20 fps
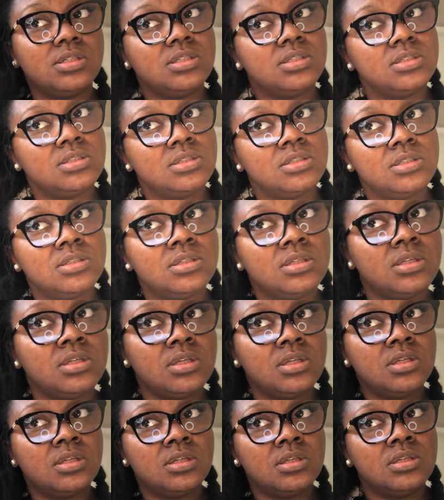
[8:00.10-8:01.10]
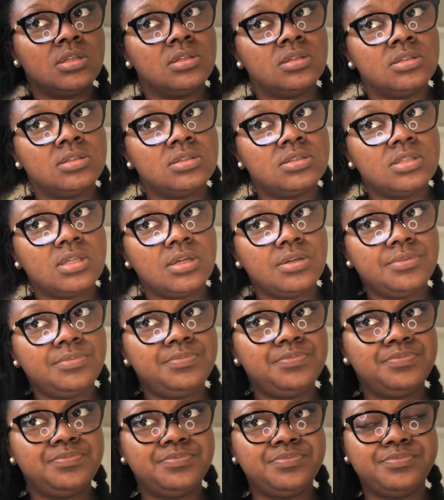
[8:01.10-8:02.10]
it. So
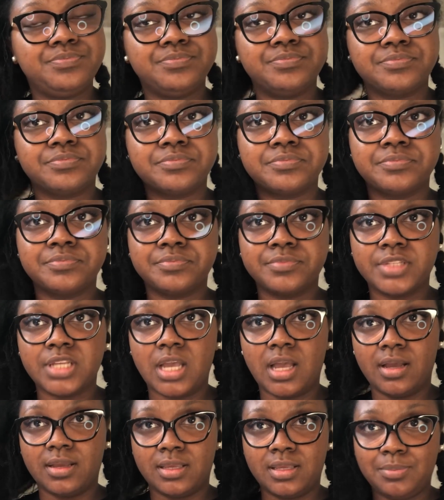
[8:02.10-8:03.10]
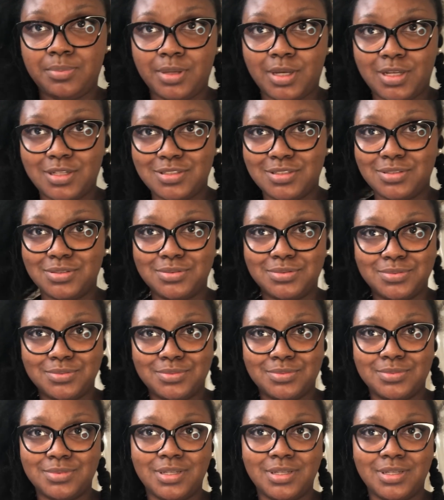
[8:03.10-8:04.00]
I'll keep y'all tuned.